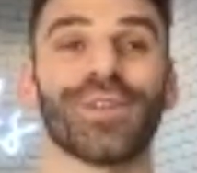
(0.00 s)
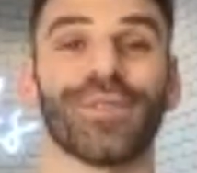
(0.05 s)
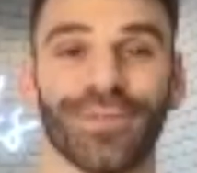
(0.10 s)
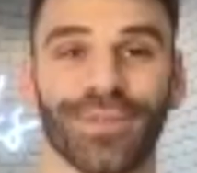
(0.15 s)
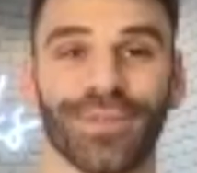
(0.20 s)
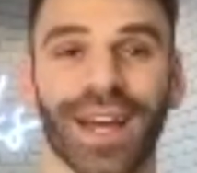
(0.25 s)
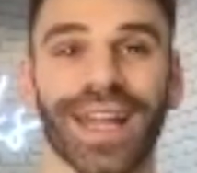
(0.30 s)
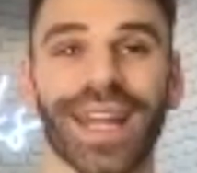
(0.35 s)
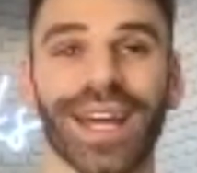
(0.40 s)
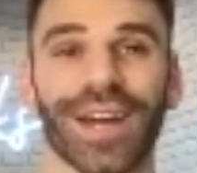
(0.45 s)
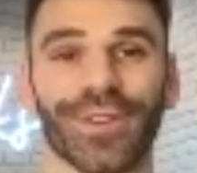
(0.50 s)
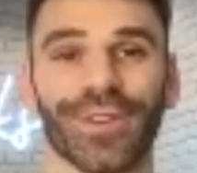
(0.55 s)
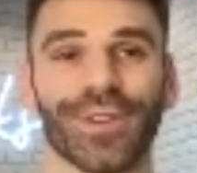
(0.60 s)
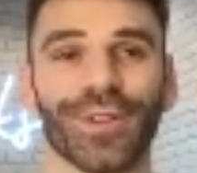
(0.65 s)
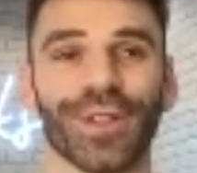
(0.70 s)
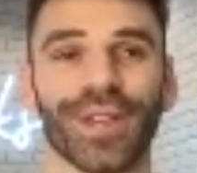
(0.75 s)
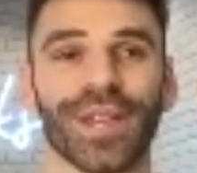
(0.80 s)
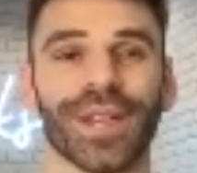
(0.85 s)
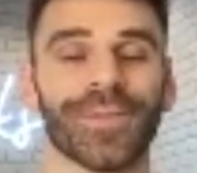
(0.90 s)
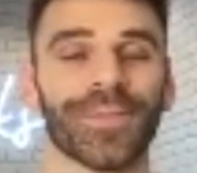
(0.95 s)
you flat out,
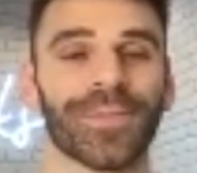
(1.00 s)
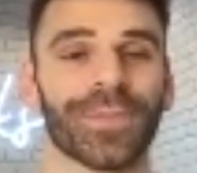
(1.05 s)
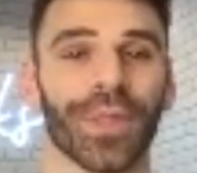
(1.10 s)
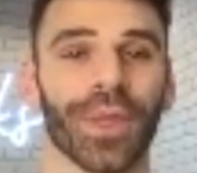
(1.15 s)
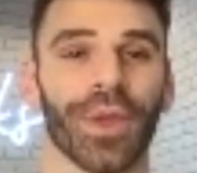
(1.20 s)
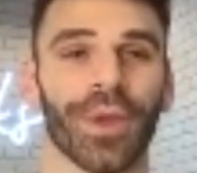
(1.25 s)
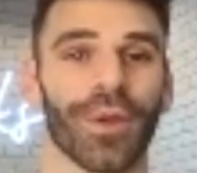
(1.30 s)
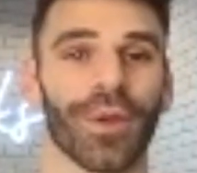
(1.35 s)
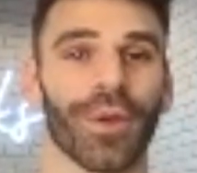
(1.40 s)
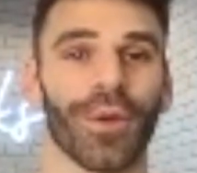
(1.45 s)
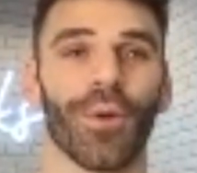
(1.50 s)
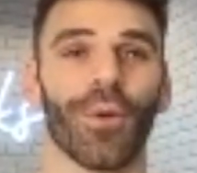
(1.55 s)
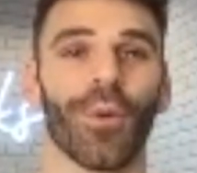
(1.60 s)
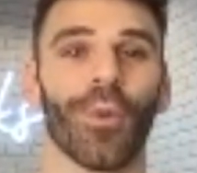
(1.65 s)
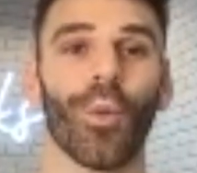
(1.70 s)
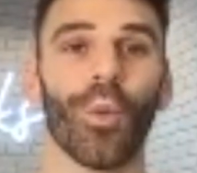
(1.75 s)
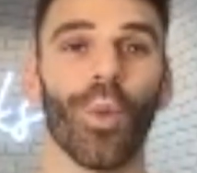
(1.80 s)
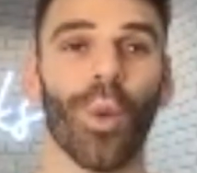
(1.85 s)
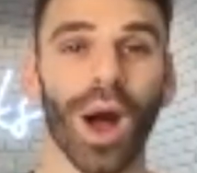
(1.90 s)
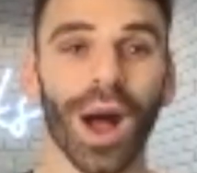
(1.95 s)
Julia,
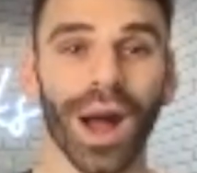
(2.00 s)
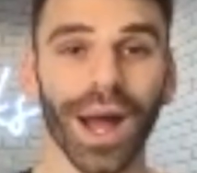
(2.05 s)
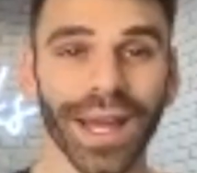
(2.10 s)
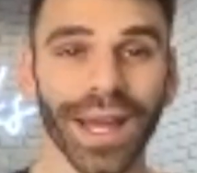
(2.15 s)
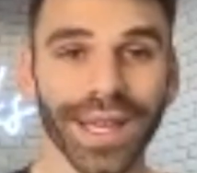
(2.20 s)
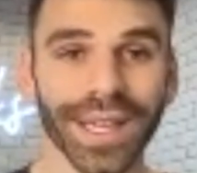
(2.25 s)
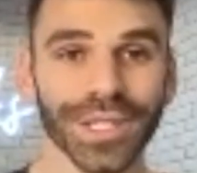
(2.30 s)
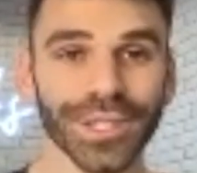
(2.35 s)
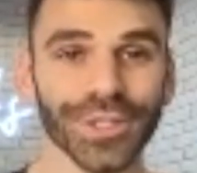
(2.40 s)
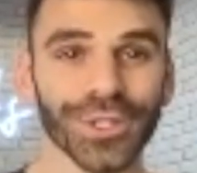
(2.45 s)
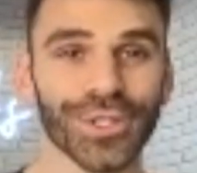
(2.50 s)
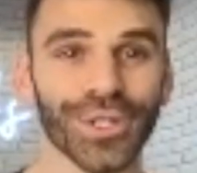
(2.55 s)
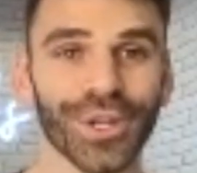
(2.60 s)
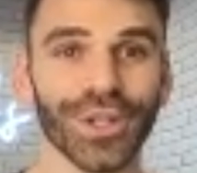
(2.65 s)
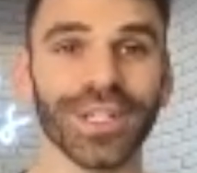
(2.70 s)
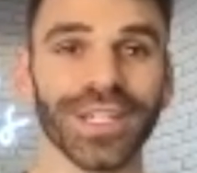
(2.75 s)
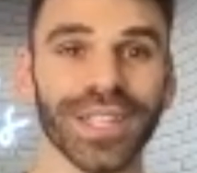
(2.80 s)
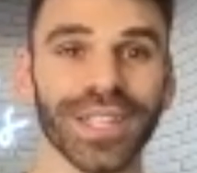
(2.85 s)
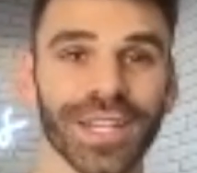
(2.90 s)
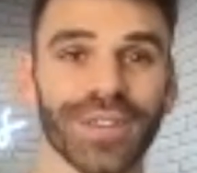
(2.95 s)
why
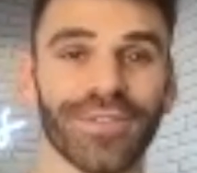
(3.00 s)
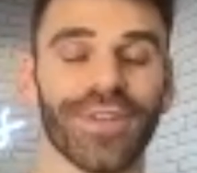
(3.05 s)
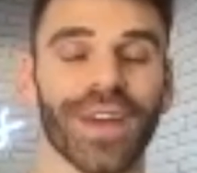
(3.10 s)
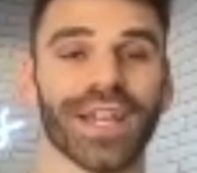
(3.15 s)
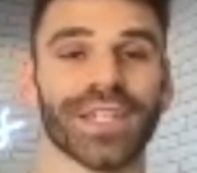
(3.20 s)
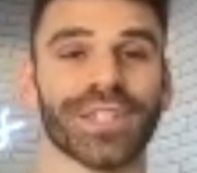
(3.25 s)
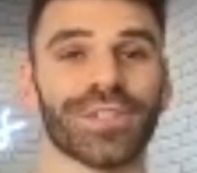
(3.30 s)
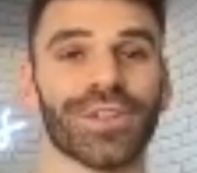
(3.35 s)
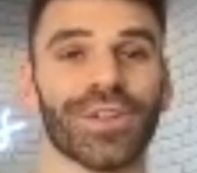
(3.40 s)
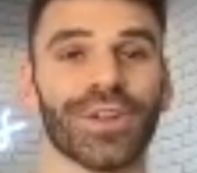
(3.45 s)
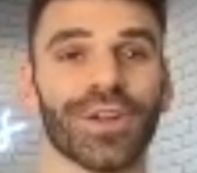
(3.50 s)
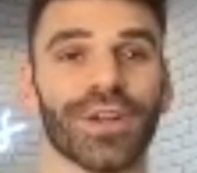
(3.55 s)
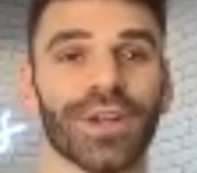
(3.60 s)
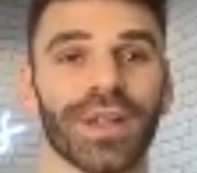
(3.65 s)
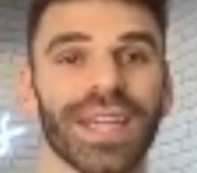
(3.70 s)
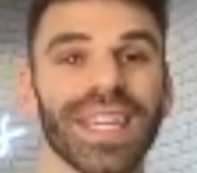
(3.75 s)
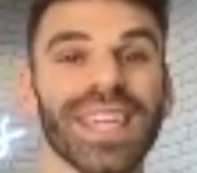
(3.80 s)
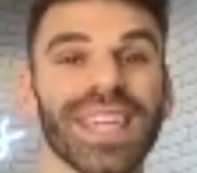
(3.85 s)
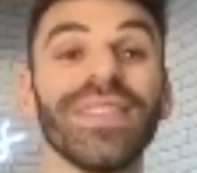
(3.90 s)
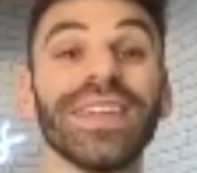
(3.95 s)
should an
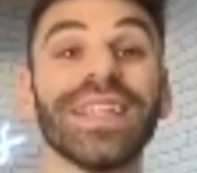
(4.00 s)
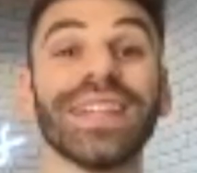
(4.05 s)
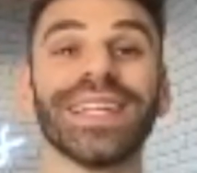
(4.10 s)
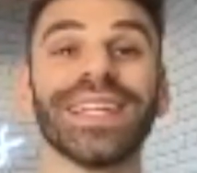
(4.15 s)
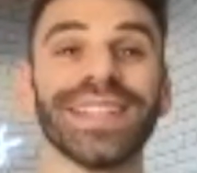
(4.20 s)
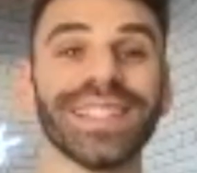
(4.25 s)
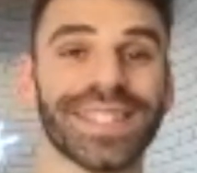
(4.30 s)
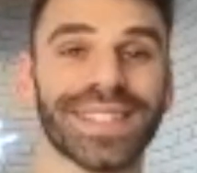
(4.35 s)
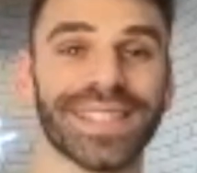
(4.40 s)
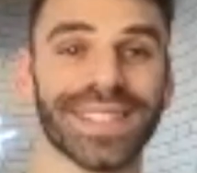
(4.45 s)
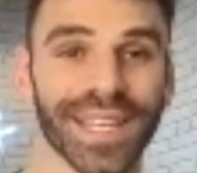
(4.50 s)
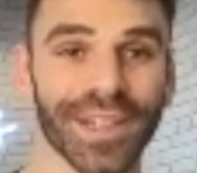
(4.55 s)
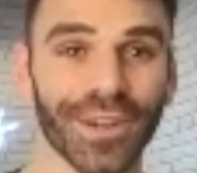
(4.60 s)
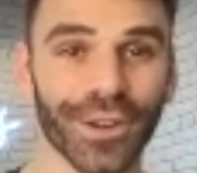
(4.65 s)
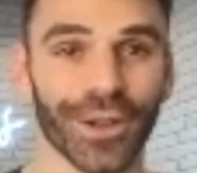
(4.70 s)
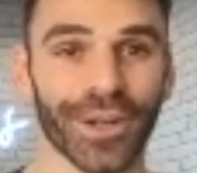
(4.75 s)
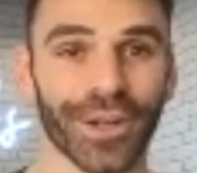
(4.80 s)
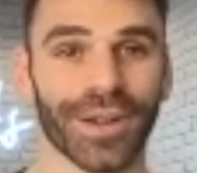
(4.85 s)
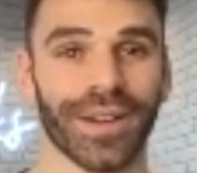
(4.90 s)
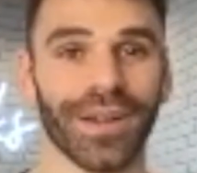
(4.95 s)
investor even
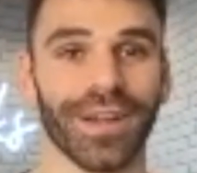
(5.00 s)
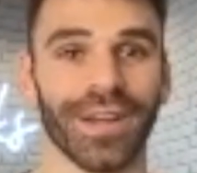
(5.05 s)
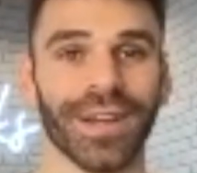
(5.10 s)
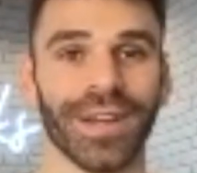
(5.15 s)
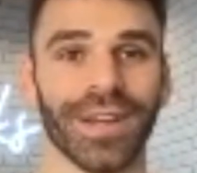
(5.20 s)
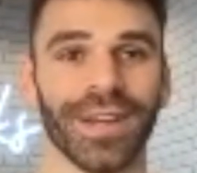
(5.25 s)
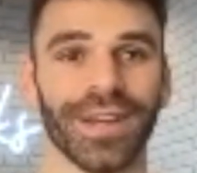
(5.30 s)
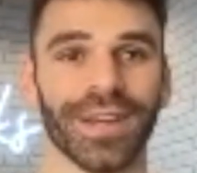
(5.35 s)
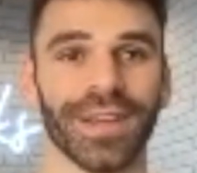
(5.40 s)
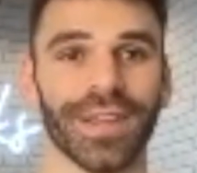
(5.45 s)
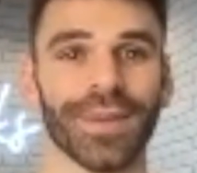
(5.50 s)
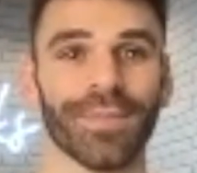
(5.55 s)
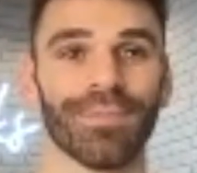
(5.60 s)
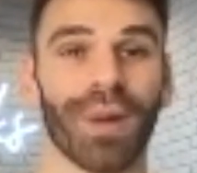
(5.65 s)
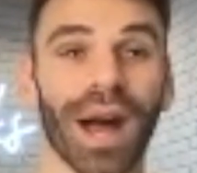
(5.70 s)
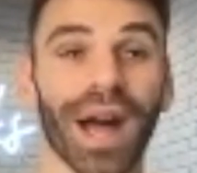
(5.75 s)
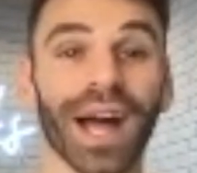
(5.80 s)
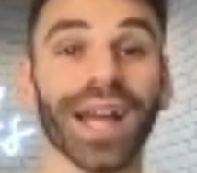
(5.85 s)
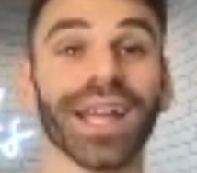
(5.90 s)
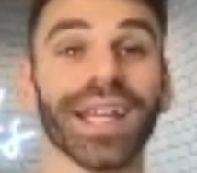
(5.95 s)
consider
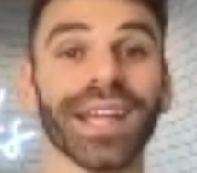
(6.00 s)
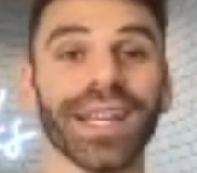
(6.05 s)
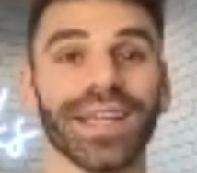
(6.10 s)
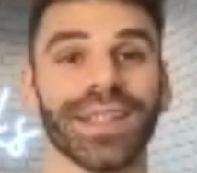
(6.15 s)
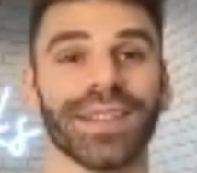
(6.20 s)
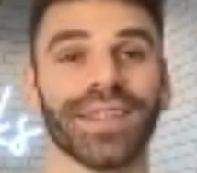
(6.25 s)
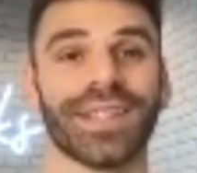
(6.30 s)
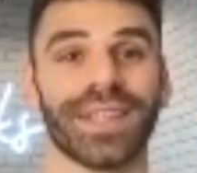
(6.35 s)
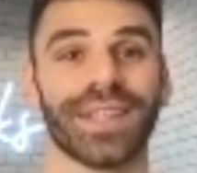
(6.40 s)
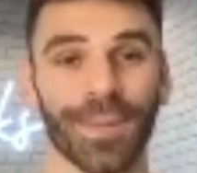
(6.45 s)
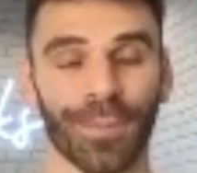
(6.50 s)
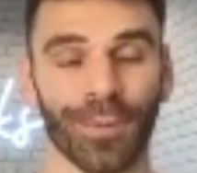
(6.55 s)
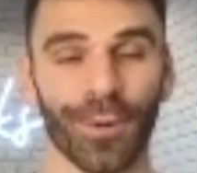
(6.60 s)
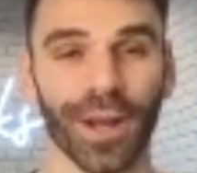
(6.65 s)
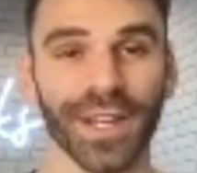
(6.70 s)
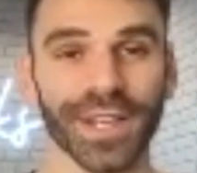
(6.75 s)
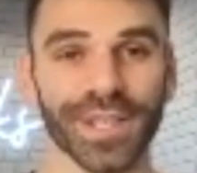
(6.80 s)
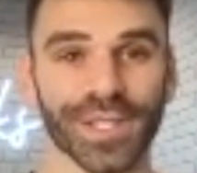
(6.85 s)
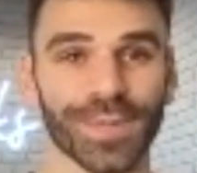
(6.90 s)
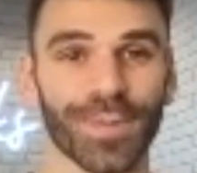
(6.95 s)
buying the
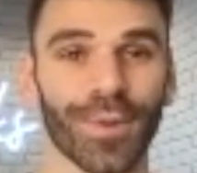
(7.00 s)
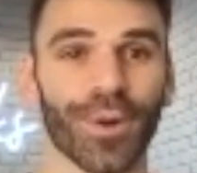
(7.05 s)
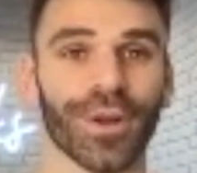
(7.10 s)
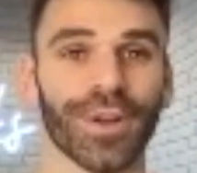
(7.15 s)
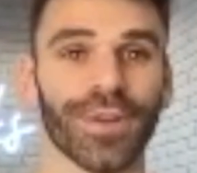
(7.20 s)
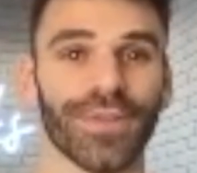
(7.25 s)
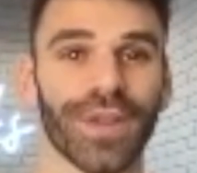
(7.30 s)
TipRanks Smart